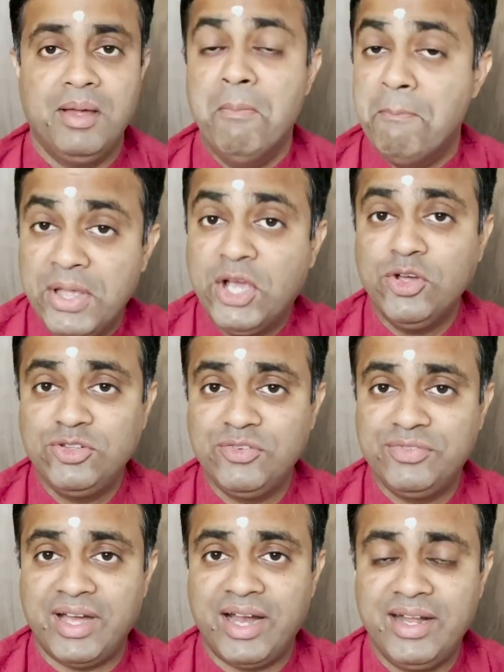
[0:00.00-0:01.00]
Because
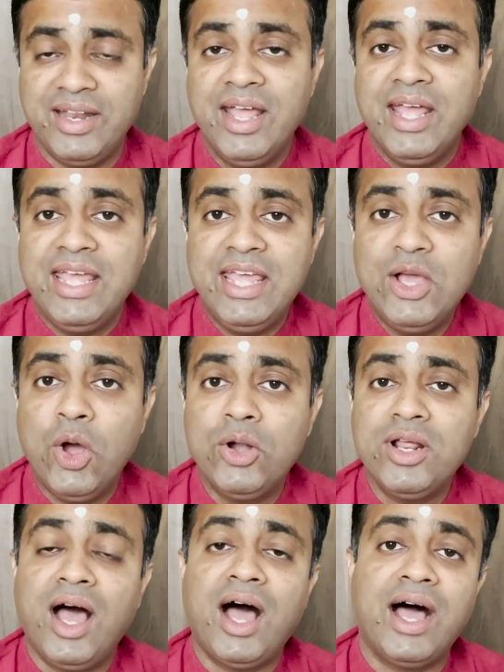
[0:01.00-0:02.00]
of that, he got
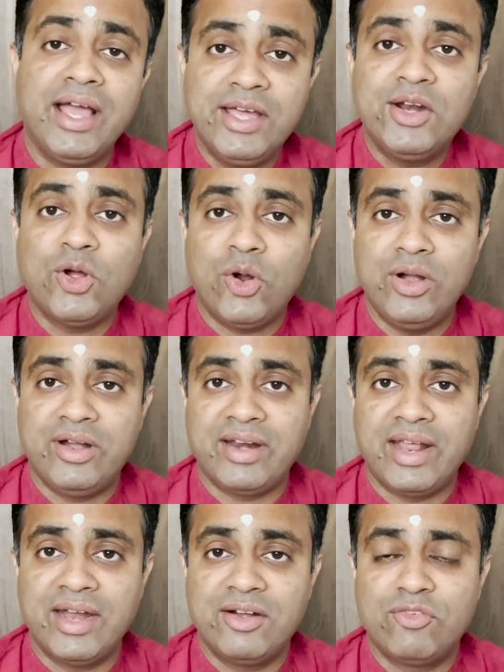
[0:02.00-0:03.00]
a higher
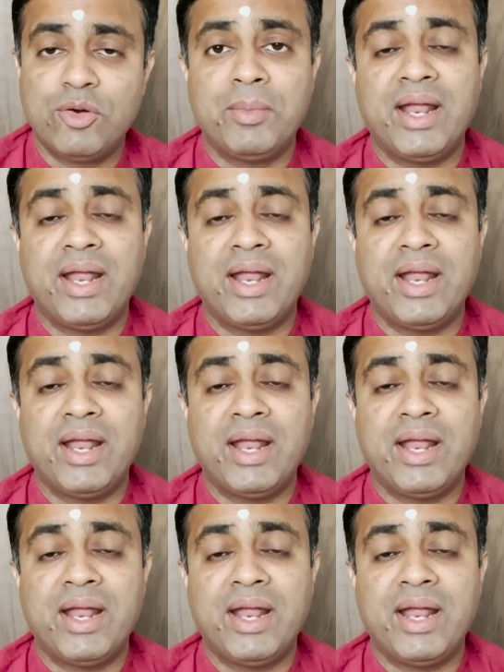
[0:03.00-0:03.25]
contract from